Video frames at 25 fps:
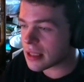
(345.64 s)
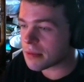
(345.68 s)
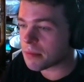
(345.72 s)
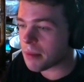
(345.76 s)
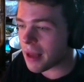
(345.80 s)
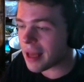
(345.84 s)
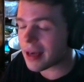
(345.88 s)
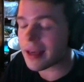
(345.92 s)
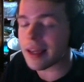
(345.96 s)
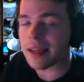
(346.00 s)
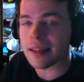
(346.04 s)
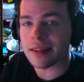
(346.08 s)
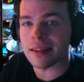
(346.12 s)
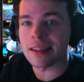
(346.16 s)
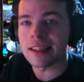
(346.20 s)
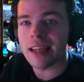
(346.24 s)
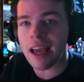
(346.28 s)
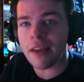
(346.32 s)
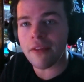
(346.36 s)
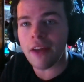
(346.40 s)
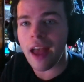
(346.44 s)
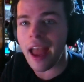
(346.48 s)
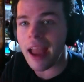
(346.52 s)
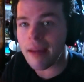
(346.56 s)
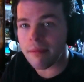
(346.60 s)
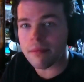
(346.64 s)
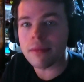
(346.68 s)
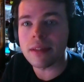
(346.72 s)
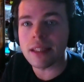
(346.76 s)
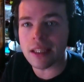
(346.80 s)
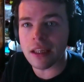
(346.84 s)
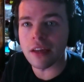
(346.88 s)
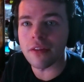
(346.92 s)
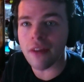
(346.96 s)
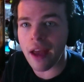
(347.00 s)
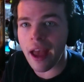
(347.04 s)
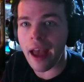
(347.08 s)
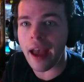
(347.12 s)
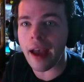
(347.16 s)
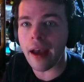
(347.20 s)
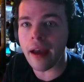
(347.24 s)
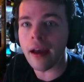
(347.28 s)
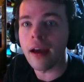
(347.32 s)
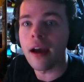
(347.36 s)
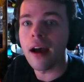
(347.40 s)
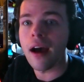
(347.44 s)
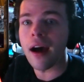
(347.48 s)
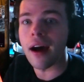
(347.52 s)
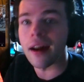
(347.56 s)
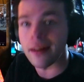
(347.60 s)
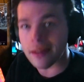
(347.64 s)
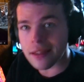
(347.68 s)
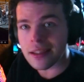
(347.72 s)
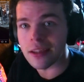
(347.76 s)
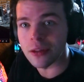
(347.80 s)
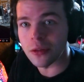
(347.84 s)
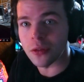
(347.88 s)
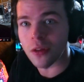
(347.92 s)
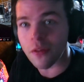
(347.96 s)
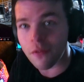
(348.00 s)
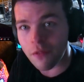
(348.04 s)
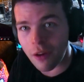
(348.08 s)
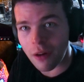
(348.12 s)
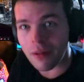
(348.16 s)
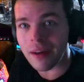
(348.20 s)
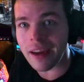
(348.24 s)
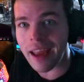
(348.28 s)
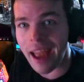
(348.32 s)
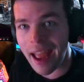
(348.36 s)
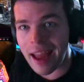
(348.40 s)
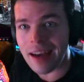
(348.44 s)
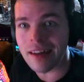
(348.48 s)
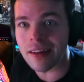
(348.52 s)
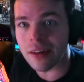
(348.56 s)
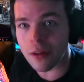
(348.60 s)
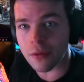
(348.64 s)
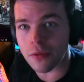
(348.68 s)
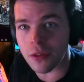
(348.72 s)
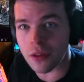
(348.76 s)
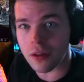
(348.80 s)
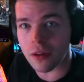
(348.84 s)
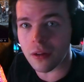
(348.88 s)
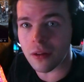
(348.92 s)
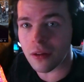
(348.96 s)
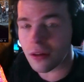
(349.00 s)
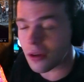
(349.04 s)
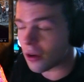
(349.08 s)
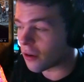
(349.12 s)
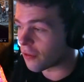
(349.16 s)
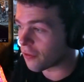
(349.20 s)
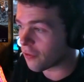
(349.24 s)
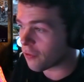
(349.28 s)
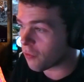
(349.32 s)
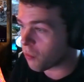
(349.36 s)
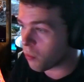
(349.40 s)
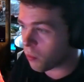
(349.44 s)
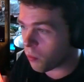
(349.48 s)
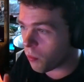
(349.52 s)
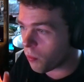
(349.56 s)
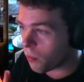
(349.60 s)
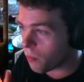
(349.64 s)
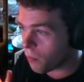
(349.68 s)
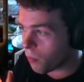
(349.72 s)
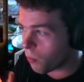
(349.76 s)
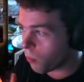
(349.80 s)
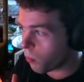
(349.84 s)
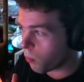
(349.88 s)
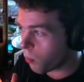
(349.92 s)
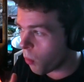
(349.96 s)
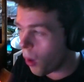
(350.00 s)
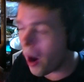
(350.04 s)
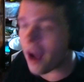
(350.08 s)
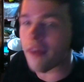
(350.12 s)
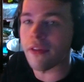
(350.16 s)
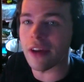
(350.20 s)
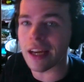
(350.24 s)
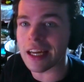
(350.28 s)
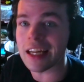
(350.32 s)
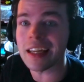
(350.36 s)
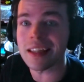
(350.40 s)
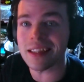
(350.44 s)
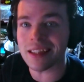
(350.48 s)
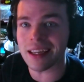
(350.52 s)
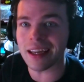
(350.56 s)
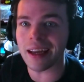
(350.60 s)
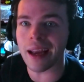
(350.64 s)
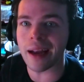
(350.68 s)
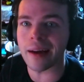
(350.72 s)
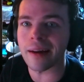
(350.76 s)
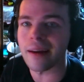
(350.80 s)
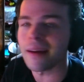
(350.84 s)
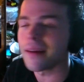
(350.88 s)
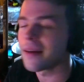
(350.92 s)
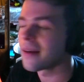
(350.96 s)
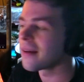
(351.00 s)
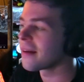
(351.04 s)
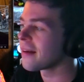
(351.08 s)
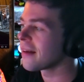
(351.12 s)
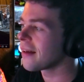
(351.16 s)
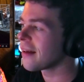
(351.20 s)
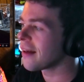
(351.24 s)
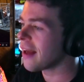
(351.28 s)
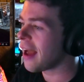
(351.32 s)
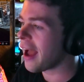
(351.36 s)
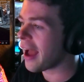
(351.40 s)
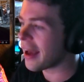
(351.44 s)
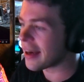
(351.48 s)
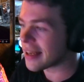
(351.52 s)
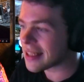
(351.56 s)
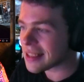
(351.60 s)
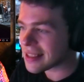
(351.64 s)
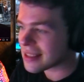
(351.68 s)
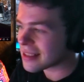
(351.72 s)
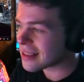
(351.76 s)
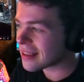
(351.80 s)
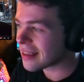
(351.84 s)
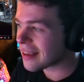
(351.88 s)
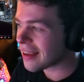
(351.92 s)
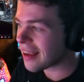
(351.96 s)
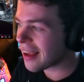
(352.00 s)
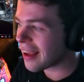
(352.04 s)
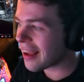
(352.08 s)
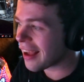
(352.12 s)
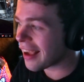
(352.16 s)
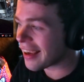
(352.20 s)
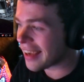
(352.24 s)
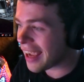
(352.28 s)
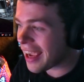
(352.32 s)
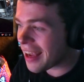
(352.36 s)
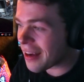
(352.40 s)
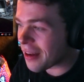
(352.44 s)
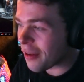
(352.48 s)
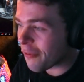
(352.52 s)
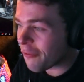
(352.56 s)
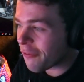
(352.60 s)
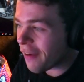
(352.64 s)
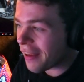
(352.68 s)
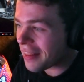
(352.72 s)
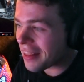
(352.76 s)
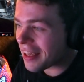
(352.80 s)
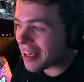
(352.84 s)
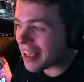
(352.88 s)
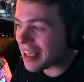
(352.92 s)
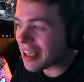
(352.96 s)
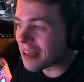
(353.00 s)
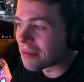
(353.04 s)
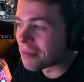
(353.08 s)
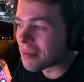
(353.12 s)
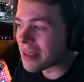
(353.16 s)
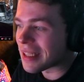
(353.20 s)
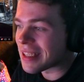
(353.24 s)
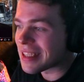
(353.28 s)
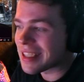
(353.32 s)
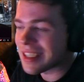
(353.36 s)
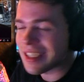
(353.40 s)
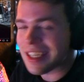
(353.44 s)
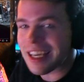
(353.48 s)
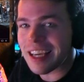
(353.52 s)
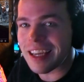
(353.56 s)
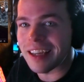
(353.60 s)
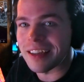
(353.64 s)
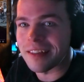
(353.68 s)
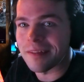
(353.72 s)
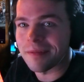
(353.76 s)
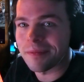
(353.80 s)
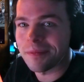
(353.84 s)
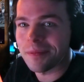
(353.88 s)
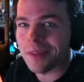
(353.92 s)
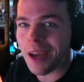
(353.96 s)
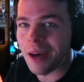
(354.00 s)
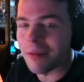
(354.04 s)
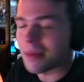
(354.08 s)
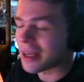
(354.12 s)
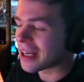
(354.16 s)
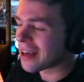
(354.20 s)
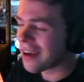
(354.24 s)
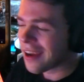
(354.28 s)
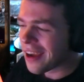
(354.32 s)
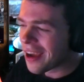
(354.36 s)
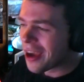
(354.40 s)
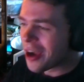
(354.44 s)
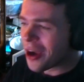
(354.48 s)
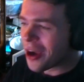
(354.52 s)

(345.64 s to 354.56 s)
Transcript: belly is never empty of air until the very end of whatever he's singing. And it's, again, the fact that it can be seen. I mean,